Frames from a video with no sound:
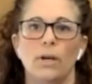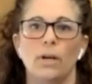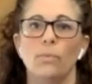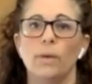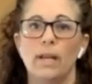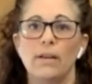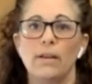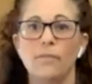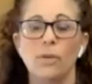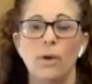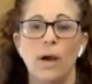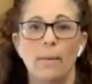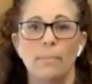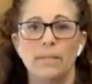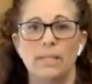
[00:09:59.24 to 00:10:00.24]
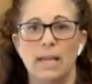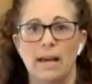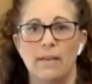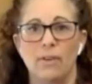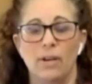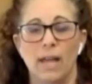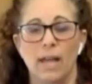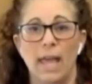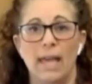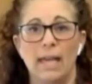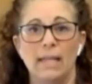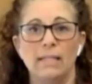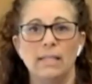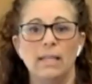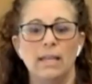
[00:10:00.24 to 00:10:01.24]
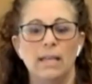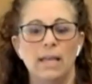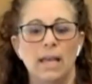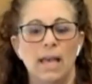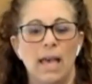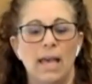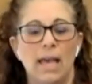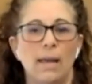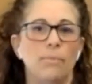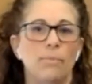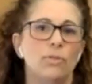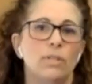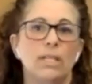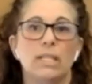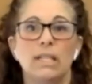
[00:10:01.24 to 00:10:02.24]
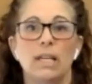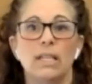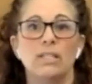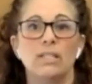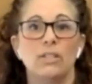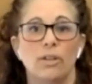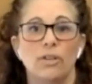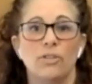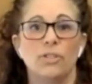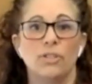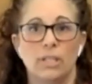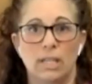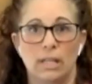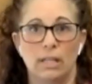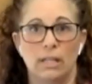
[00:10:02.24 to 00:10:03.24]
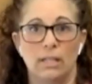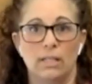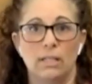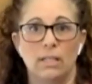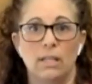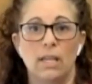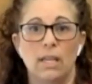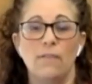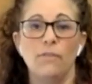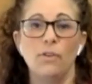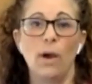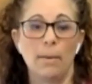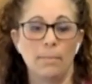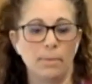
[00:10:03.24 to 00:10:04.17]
oil, whatever you happen to have on hand. And I'm using a nice large skillet. If you